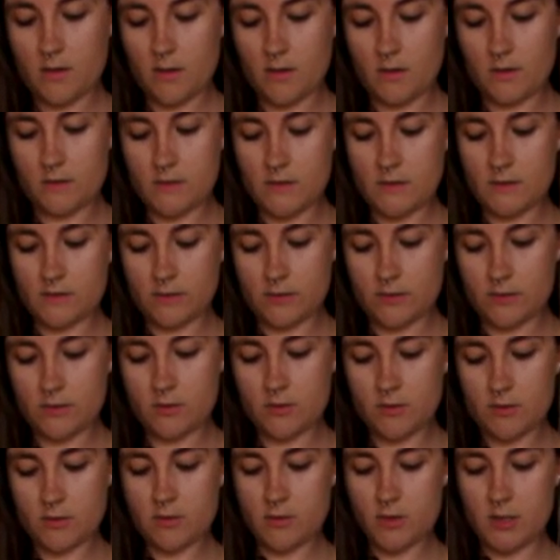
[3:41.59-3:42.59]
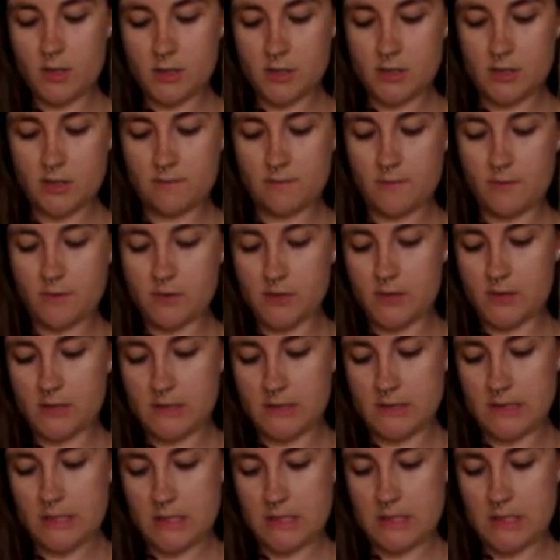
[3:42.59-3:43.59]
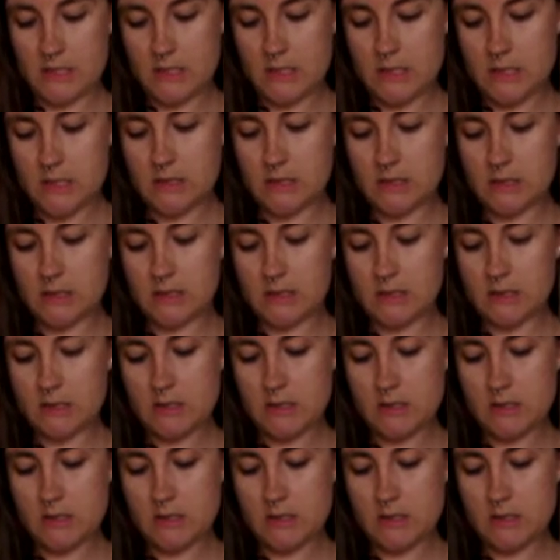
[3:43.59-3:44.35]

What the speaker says: You do a little crushing motion like this.